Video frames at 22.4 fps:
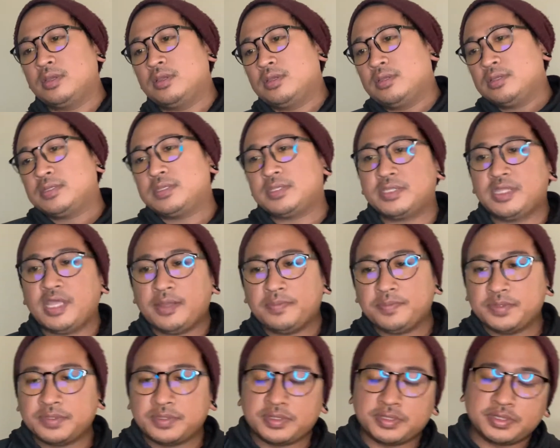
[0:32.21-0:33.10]

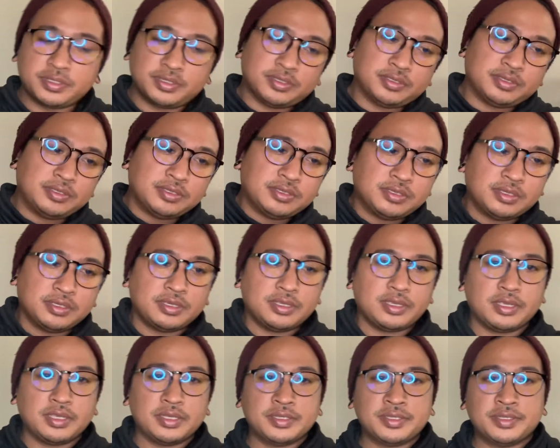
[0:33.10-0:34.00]
steps
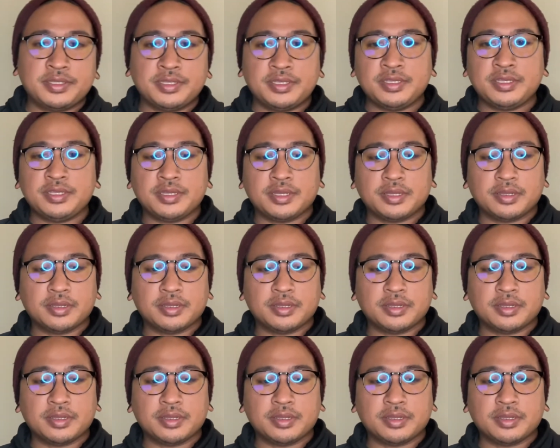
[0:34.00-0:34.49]
is the